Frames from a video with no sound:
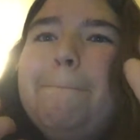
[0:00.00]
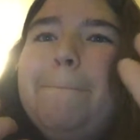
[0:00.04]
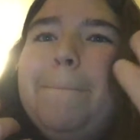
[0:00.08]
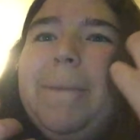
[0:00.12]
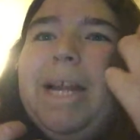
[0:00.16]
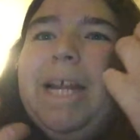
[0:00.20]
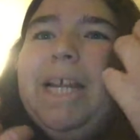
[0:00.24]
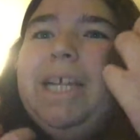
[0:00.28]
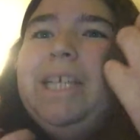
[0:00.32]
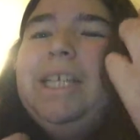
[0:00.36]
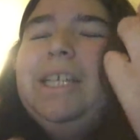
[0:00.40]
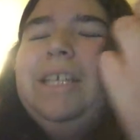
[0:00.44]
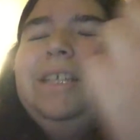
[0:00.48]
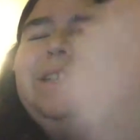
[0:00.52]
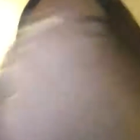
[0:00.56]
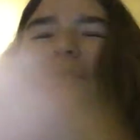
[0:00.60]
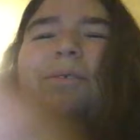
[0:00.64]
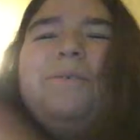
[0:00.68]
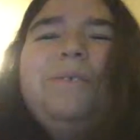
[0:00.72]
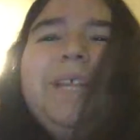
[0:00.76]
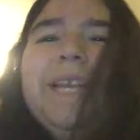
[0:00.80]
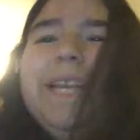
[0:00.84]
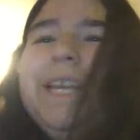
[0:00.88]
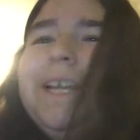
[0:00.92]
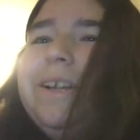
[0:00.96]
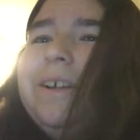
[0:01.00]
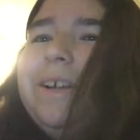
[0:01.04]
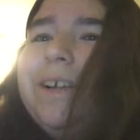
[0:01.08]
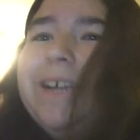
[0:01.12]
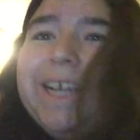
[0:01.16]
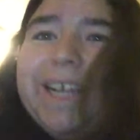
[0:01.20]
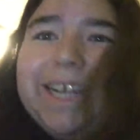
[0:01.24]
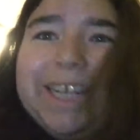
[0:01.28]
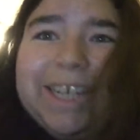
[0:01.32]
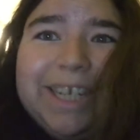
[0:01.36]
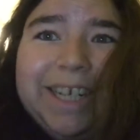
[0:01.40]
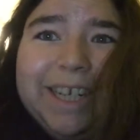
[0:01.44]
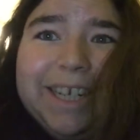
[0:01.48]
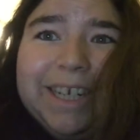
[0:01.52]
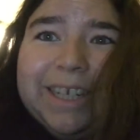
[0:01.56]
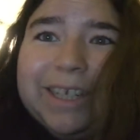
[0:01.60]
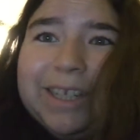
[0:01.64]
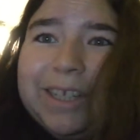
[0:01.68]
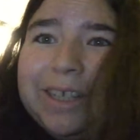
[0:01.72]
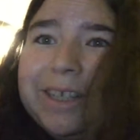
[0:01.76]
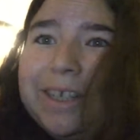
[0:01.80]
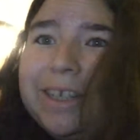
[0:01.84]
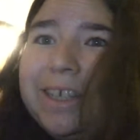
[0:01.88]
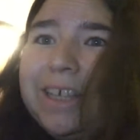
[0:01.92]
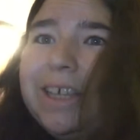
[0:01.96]
But I just don't like her acting.
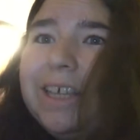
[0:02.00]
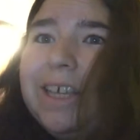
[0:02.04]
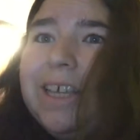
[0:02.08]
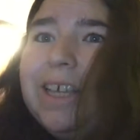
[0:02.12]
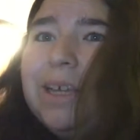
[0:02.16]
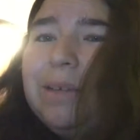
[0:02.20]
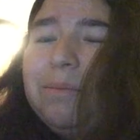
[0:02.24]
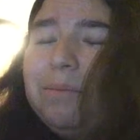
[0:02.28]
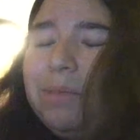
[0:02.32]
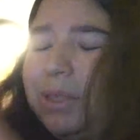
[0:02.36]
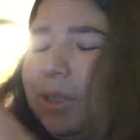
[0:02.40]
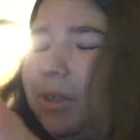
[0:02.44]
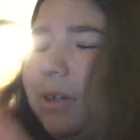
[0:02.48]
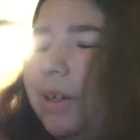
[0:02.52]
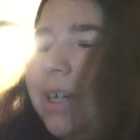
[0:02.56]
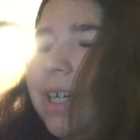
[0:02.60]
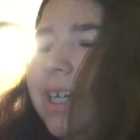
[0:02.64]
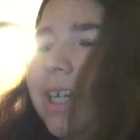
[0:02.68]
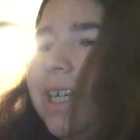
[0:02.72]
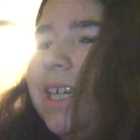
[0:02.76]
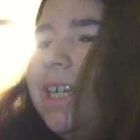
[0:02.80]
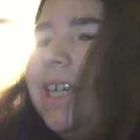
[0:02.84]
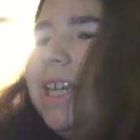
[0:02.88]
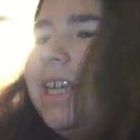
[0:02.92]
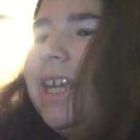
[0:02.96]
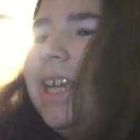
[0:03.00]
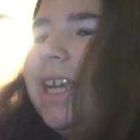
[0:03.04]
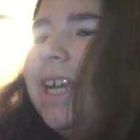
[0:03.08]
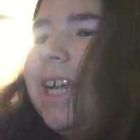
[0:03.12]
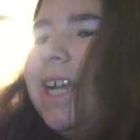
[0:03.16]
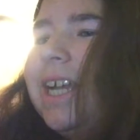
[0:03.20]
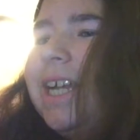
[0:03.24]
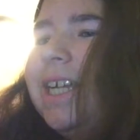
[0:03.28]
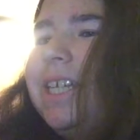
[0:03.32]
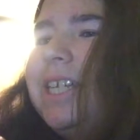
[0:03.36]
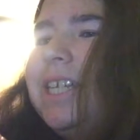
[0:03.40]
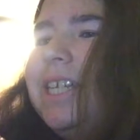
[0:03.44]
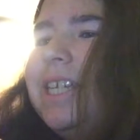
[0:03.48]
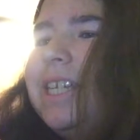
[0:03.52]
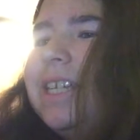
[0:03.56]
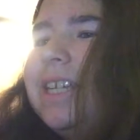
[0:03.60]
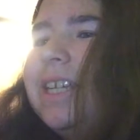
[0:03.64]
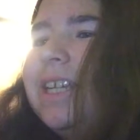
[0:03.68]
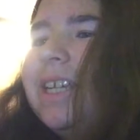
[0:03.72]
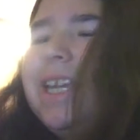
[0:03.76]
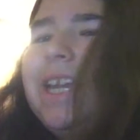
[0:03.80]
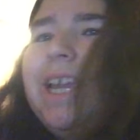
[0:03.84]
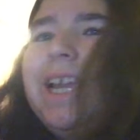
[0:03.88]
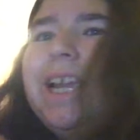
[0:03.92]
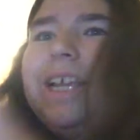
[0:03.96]
I'm sorry. And I just
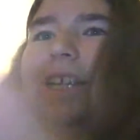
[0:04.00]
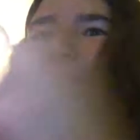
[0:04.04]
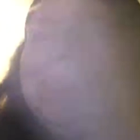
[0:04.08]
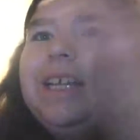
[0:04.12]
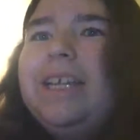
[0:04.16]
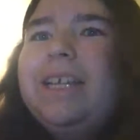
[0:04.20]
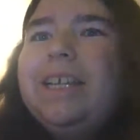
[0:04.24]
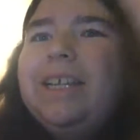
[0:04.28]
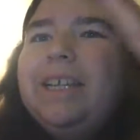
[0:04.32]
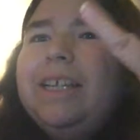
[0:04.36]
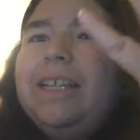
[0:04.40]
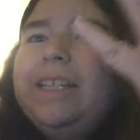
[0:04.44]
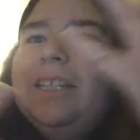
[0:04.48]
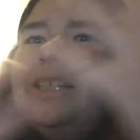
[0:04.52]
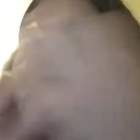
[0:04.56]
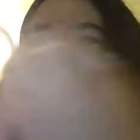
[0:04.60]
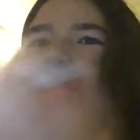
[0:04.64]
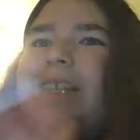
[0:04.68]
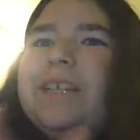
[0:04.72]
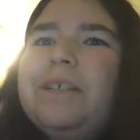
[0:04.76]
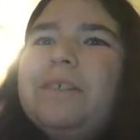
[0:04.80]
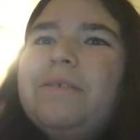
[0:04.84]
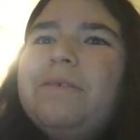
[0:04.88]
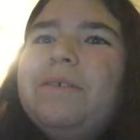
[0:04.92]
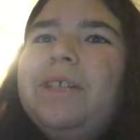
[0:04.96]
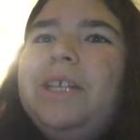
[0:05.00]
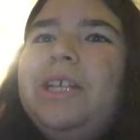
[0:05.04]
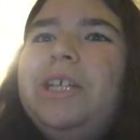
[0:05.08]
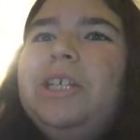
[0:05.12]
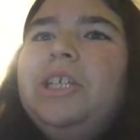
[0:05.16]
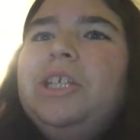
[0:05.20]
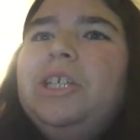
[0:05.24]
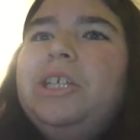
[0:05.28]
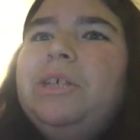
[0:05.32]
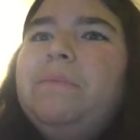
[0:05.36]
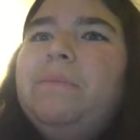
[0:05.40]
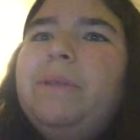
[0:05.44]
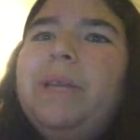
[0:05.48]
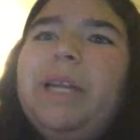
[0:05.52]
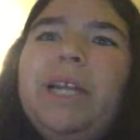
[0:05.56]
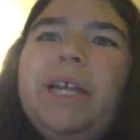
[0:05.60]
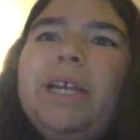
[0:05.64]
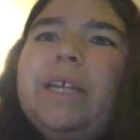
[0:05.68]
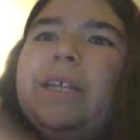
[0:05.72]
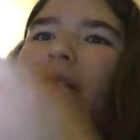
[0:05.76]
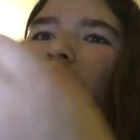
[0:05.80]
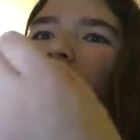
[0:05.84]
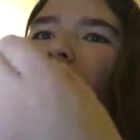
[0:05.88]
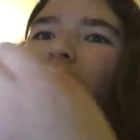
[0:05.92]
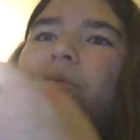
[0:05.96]
can't get into this relationship like
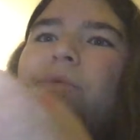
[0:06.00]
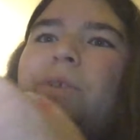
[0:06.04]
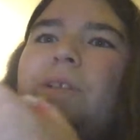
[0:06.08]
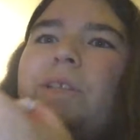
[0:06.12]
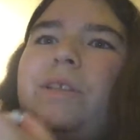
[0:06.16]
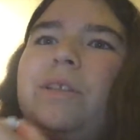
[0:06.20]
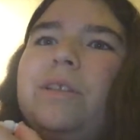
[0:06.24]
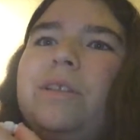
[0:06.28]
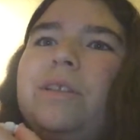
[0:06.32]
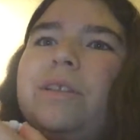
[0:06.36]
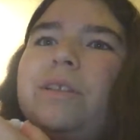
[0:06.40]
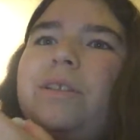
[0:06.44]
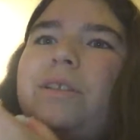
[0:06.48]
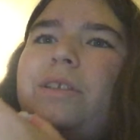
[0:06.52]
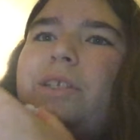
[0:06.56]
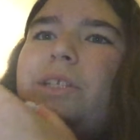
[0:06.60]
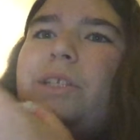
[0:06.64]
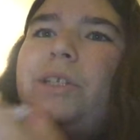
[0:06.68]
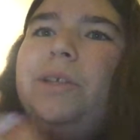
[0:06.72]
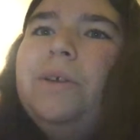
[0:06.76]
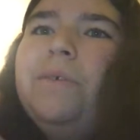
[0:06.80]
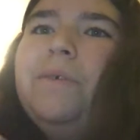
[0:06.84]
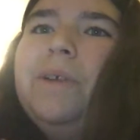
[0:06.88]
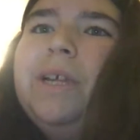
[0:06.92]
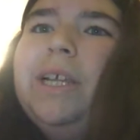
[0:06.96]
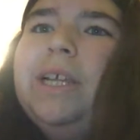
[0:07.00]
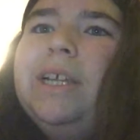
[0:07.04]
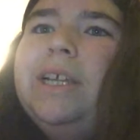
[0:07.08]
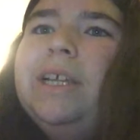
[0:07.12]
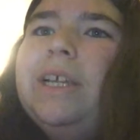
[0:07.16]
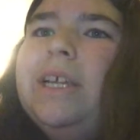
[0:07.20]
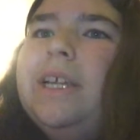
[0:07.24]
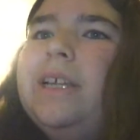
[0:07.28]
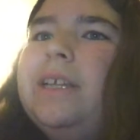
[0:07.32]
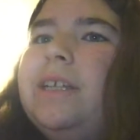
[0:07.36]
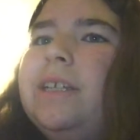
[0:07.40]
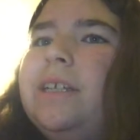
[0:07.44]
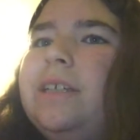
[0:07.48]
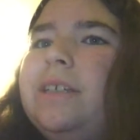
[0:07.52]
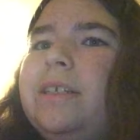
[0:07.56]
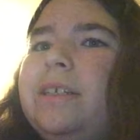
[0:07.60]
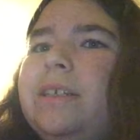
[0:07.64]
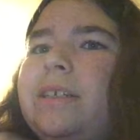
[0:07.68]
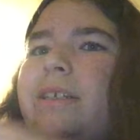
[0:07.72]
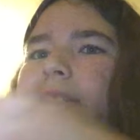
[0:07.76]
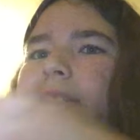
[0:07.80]
I could with Snowing and